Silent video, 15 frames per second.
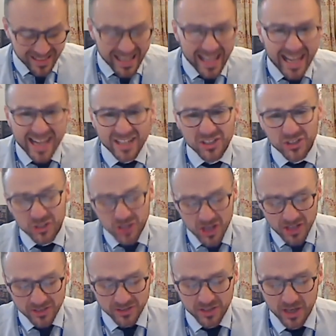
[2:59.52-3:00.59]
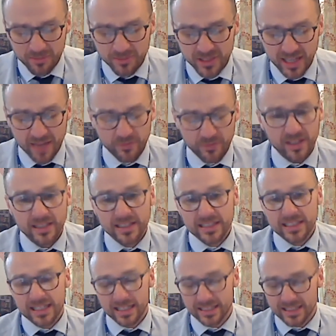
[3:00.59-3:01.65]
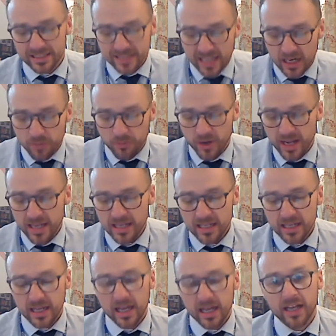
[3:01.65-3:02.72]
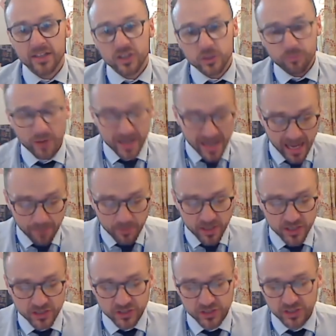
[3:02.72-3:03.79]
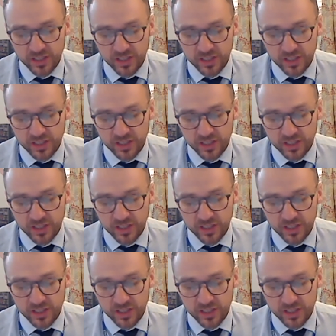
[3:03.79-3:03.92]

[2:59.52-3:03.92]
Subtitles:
and it's a chance to come together and to celebrate, to spread happiness